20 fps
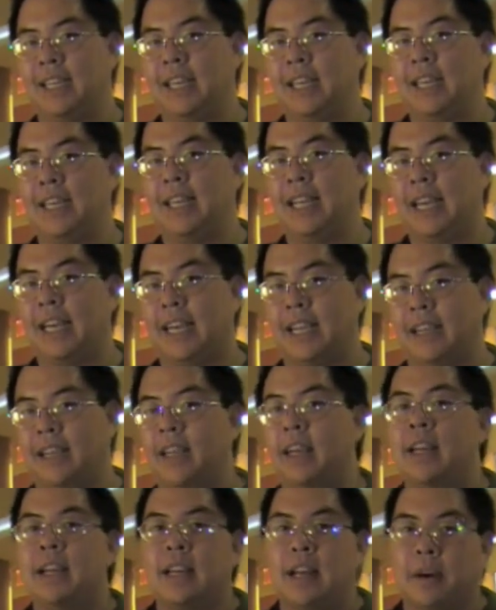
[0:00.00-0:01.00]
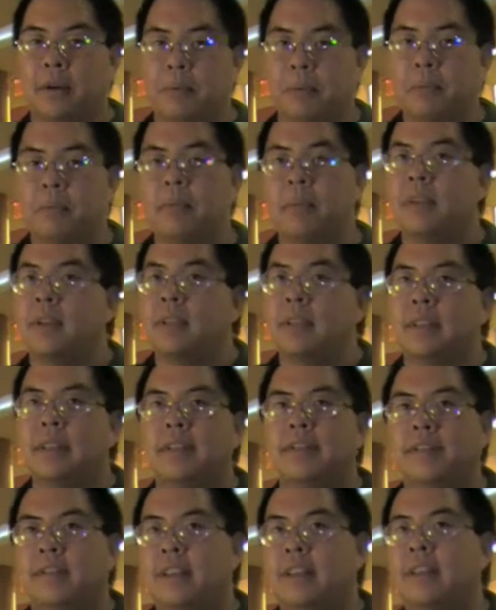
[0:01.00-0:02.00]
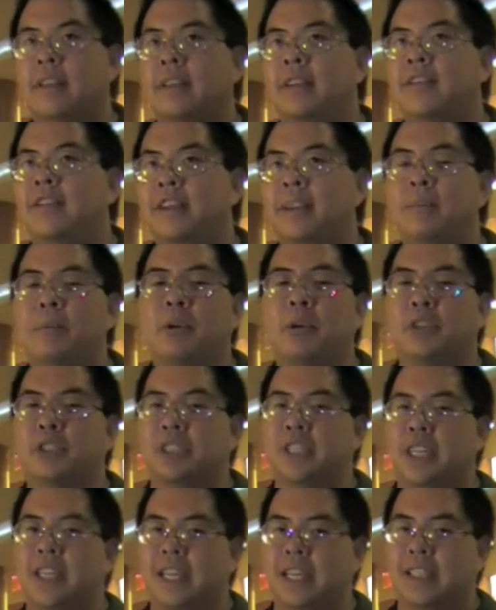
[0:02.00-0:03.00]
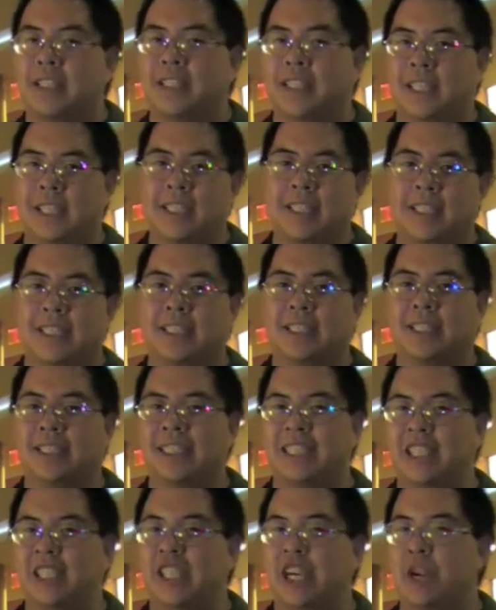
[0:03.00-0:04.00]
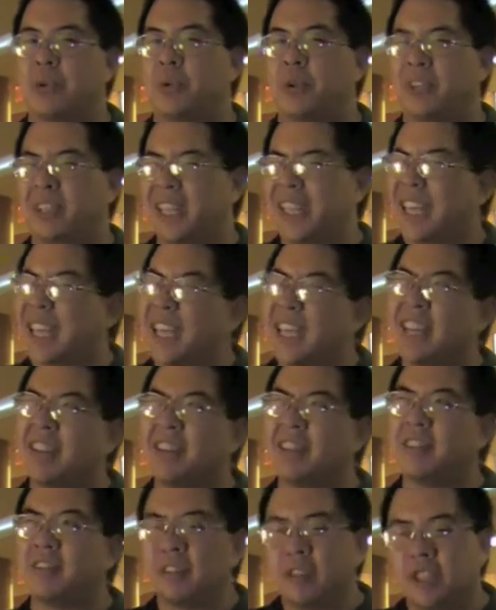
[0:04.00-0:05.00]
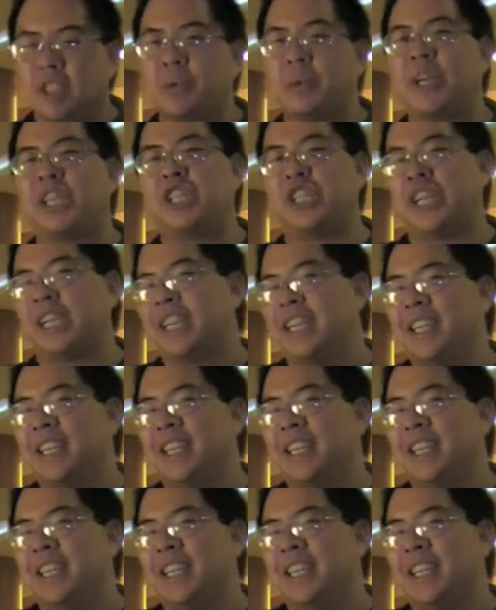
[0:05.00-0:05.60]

A day. Now, FeedBurner statistics in general, a little squishy.